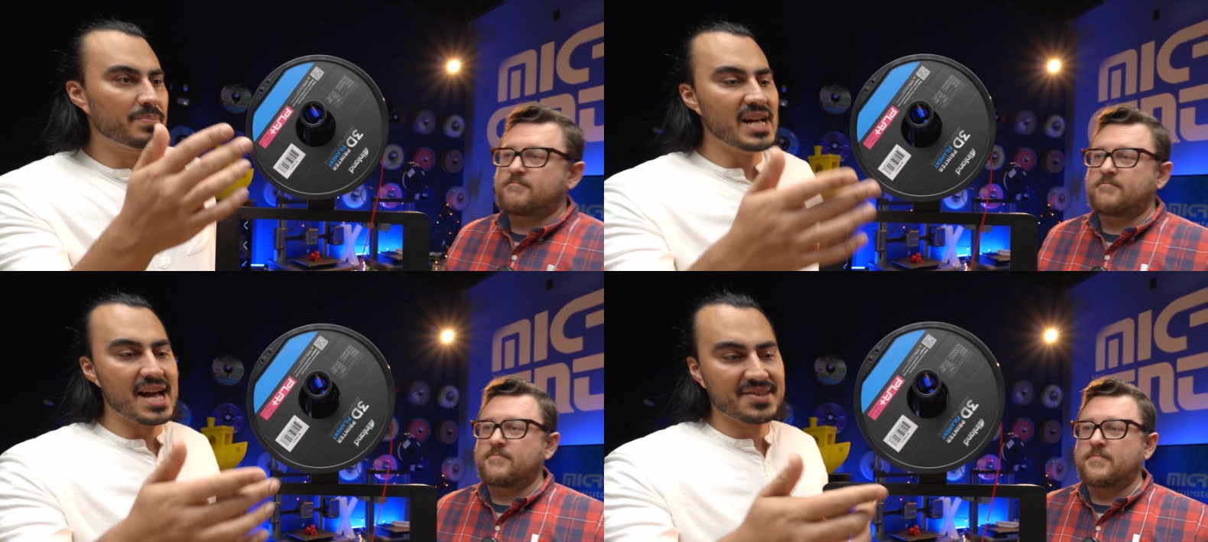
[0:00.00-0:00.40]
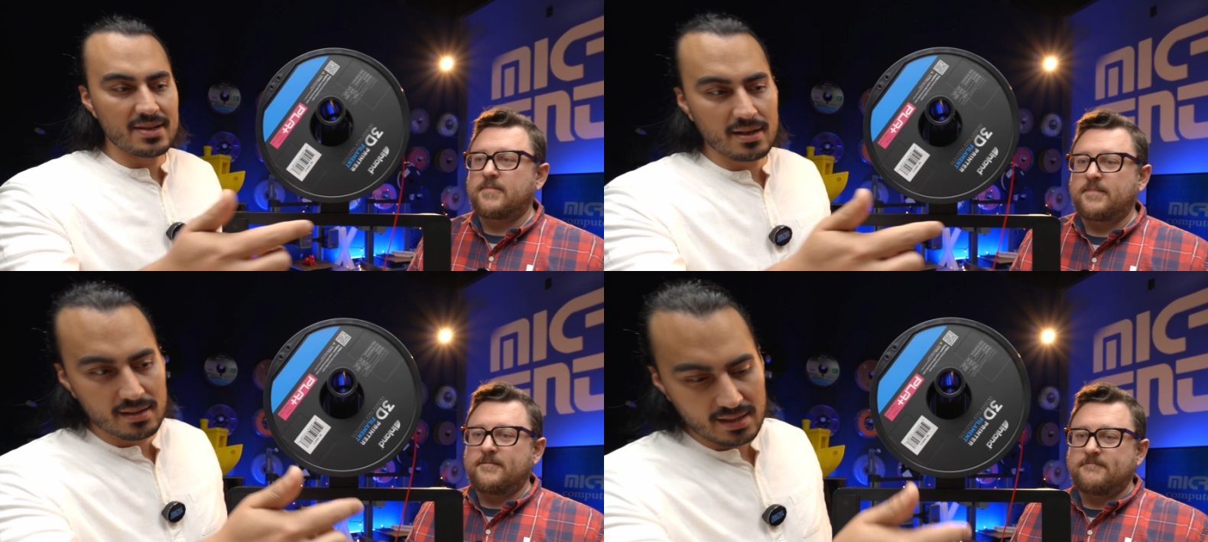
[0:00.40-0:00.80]

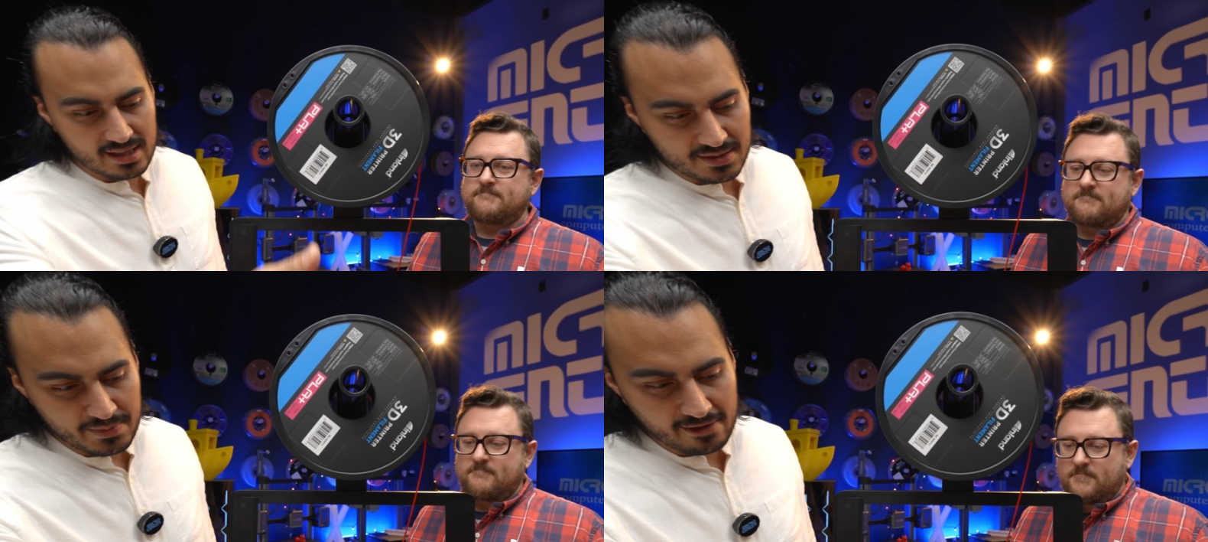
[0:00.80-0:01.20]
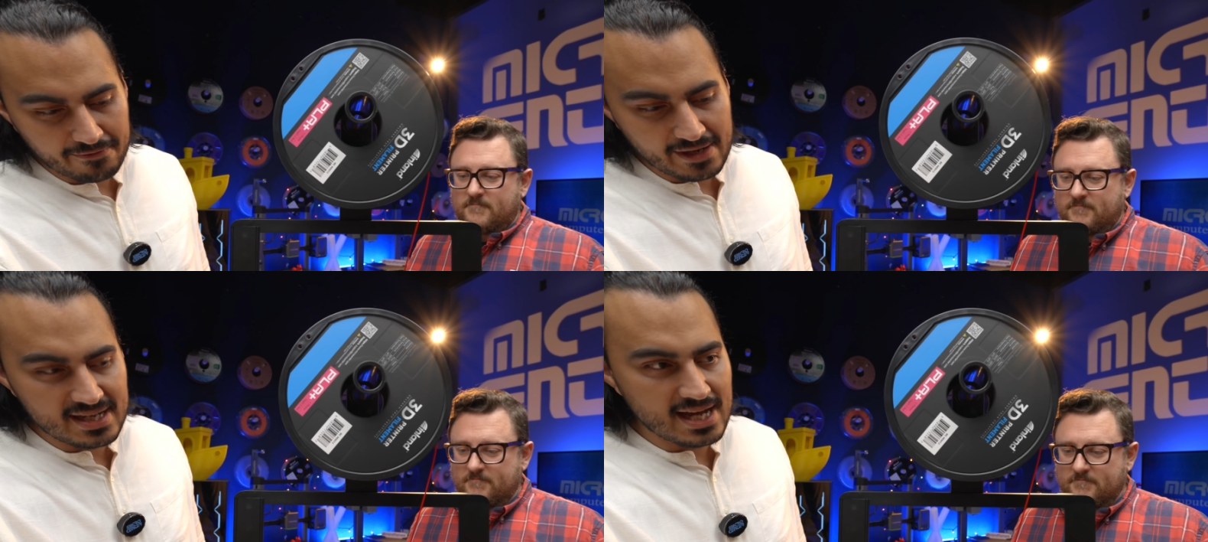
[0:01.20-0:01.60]
Speaker 1: plastic and it's
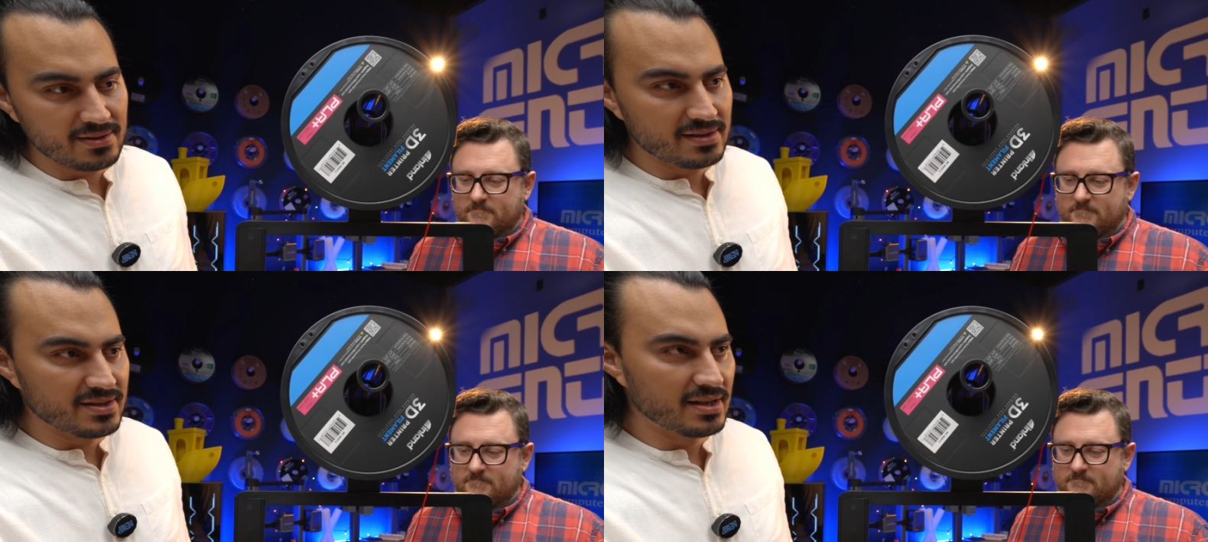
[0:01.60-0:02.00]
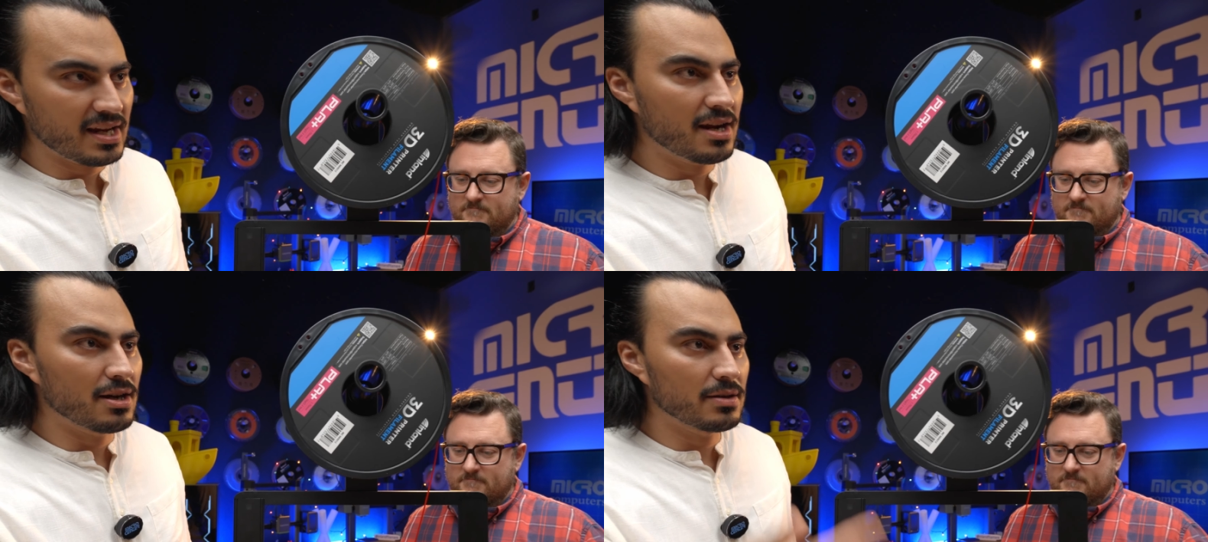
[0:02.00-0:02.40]
being fed down
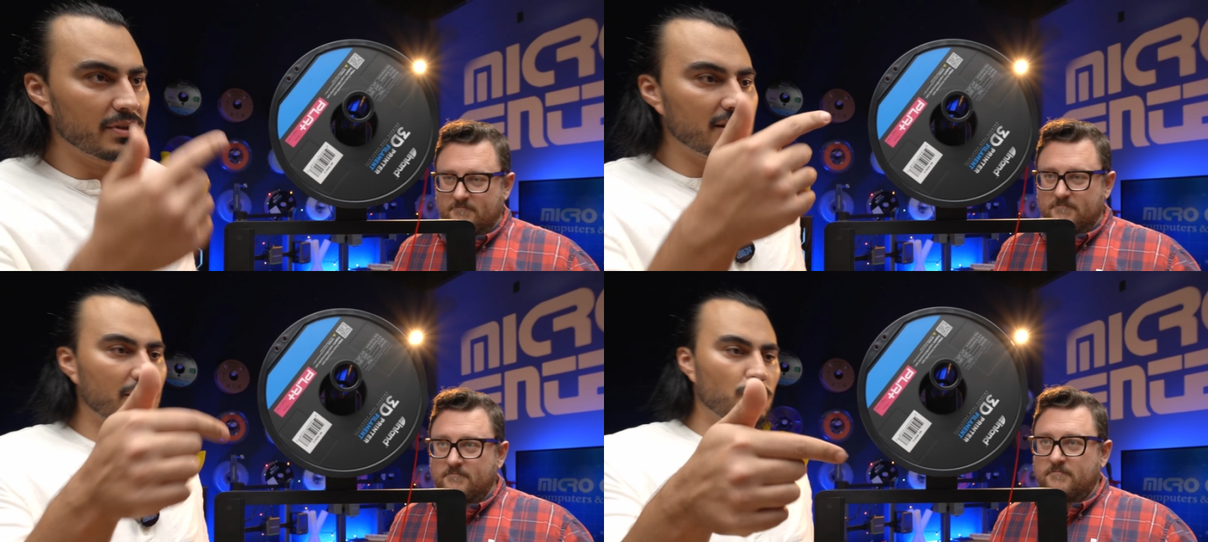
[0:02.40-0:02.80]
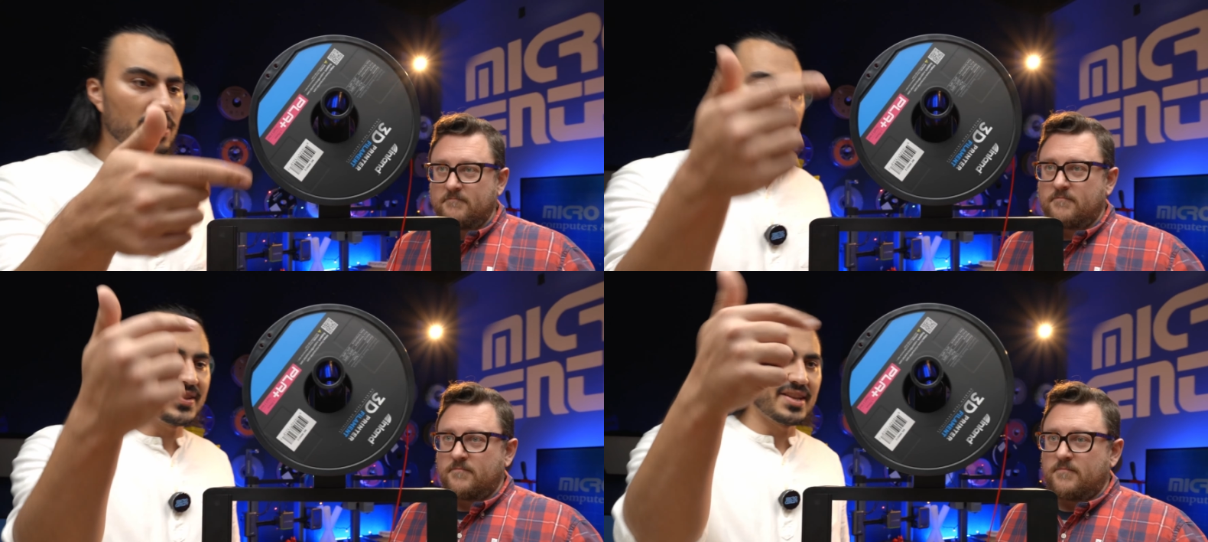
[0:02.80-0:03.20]
into here, but like, what is